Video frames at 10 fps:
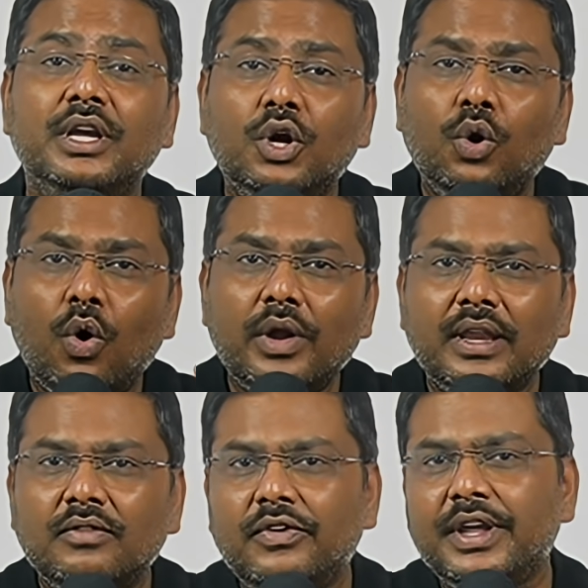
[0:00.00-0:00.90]
core
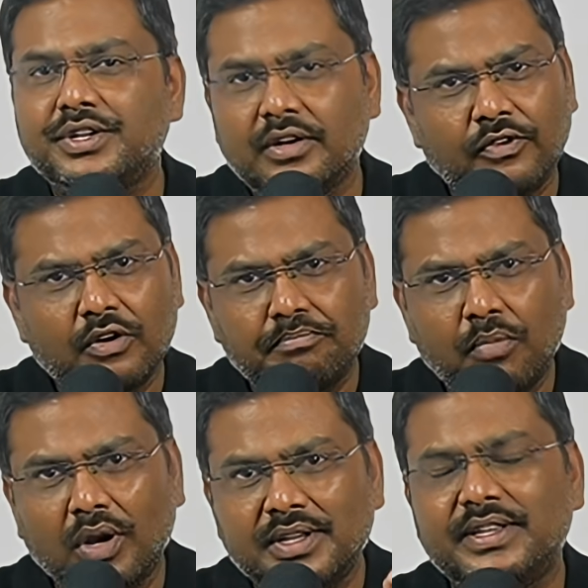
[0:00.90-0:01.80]
inflation for
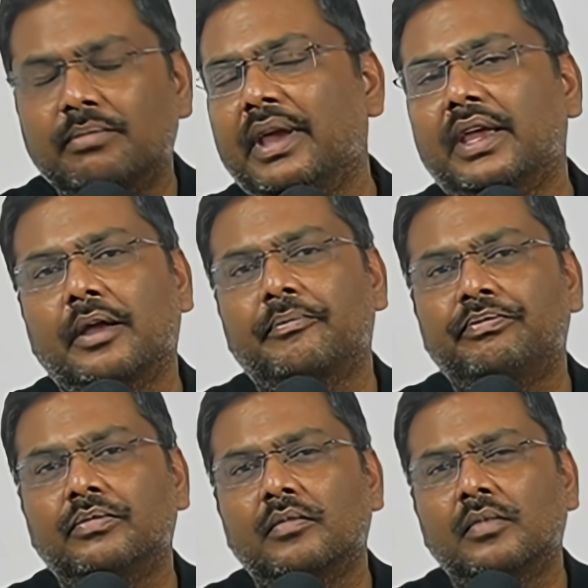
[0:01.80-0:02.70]
policy making.
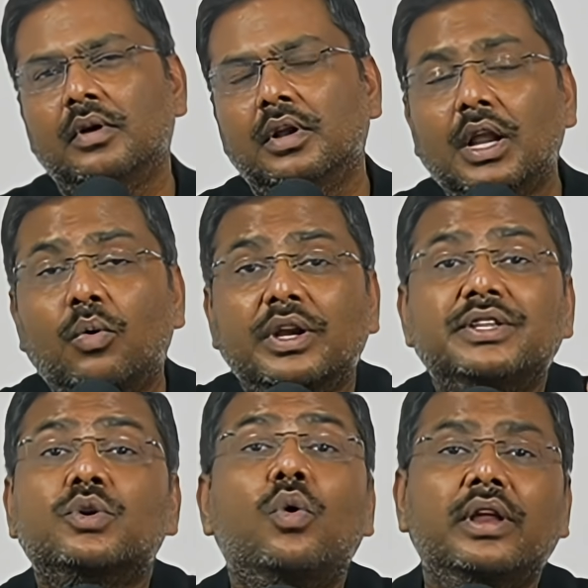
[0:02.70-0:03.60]
Now, what is
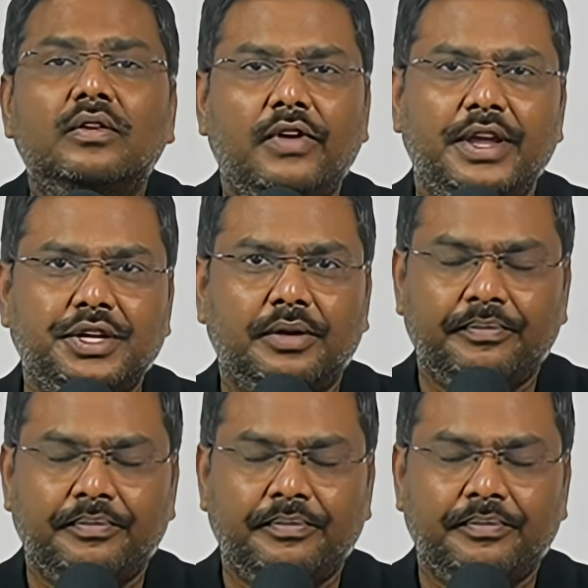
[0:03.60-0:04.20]
core inflation?